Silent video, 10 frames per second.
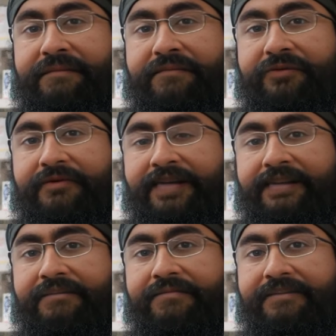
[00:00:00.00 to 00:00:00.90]

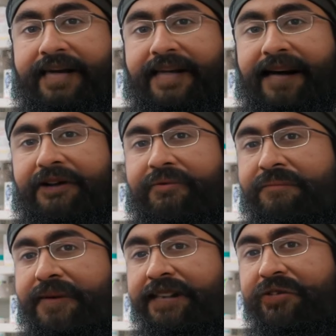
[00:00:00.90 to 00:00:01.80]
3.
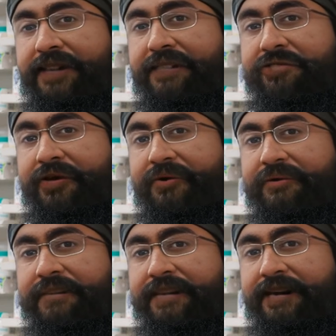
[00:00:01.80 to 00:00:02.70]
Inadequate vector
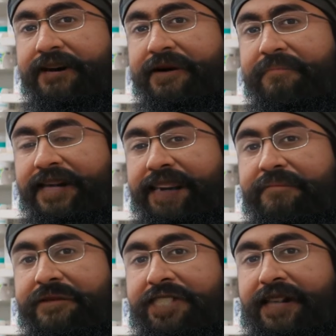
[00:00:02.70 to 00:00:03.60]
control.
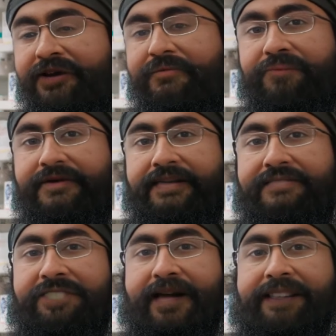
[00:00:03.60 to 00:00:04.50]
Eliminating mosquito
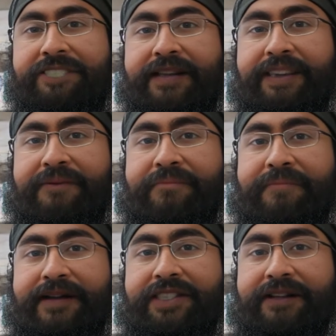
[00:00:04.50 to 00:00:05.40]
breeding sites and
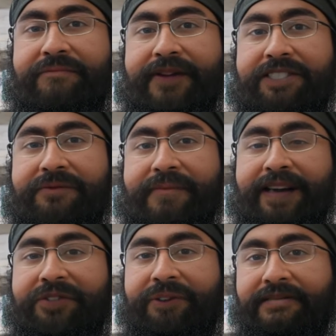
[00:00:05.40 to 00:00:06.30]
implementing effective
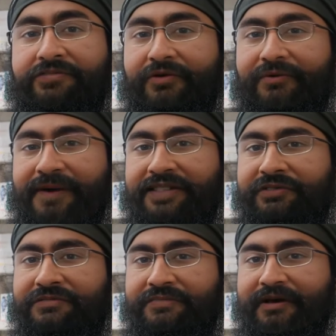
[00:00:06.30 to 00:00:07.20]
vector control
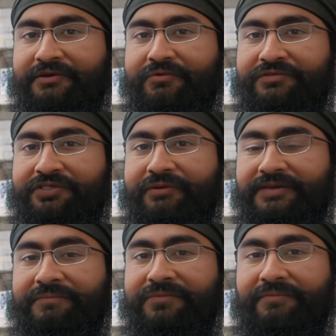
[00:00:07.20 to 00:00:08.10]
measures are
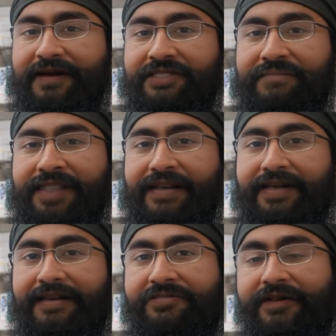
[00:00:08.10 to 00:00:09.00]
crucial in preventing
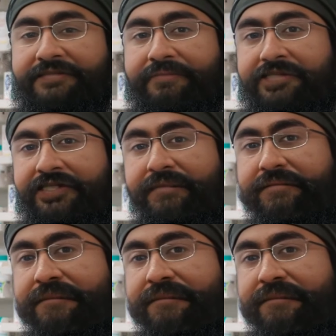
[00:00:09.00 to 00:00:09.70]
dengue transmission.